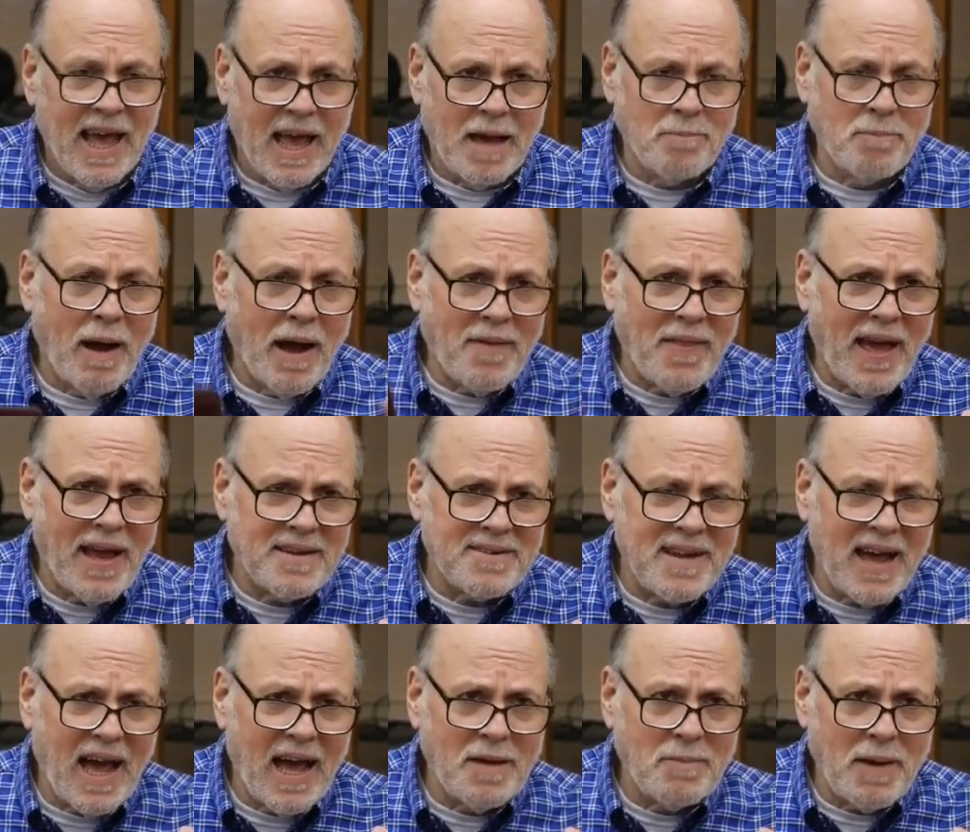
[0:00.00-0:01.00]
And by that
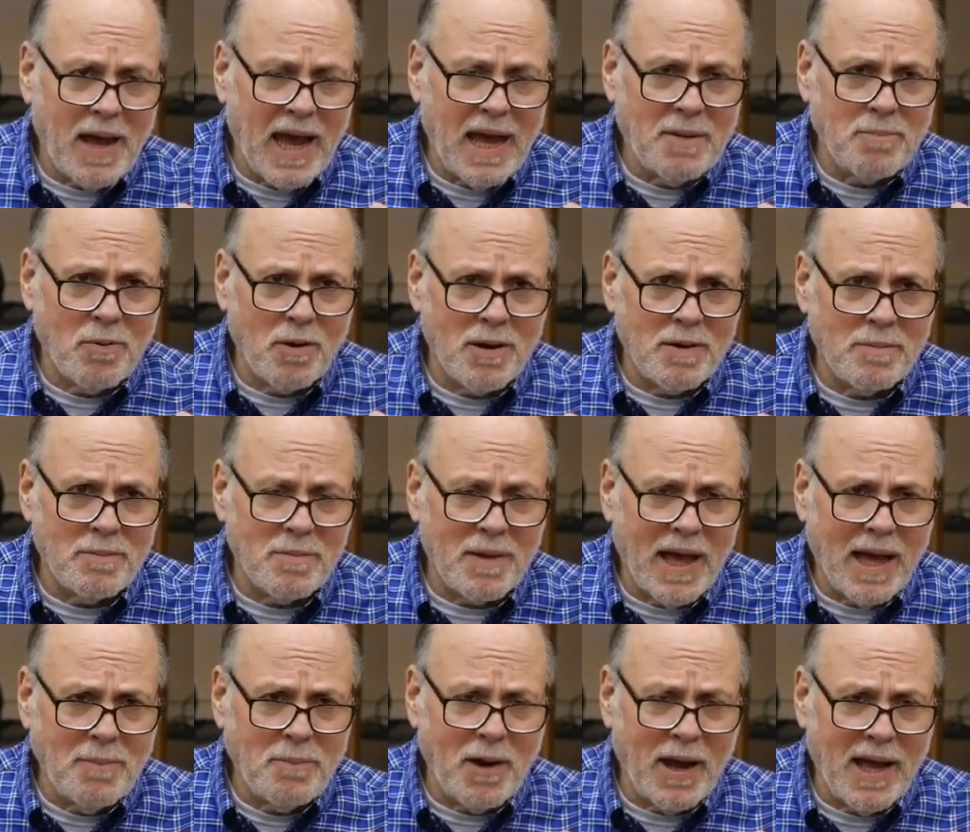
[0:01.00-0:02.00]
time, Abraham,
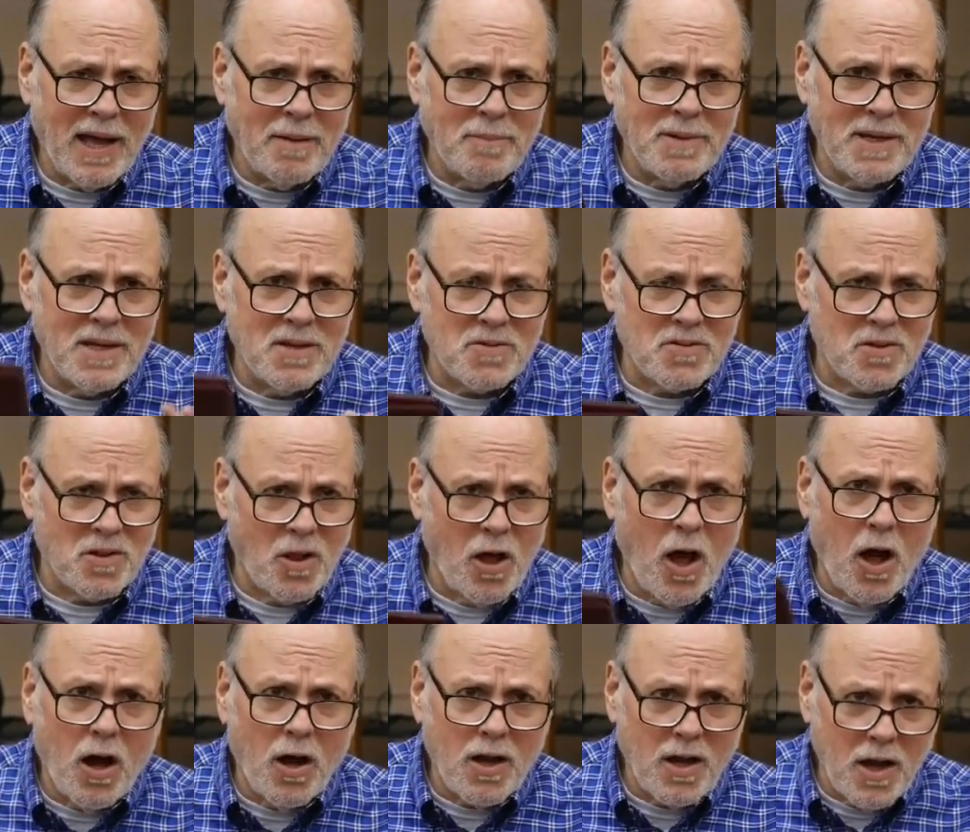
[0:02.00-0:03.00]
Abraham is
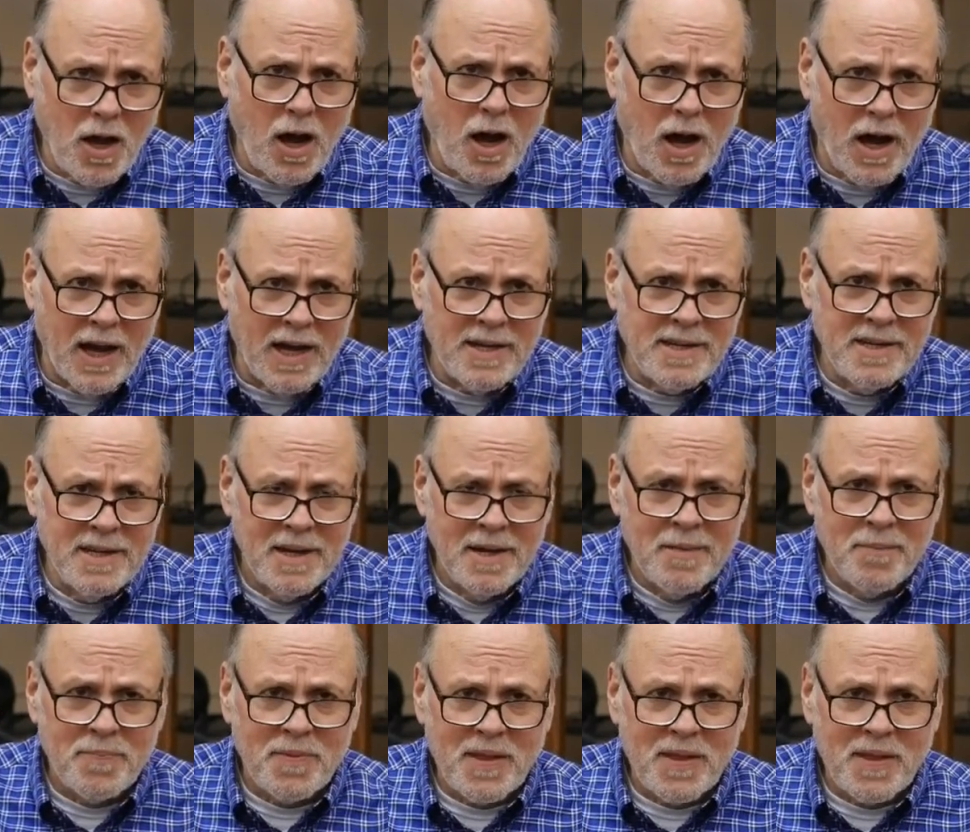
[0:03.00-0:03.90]
long gone,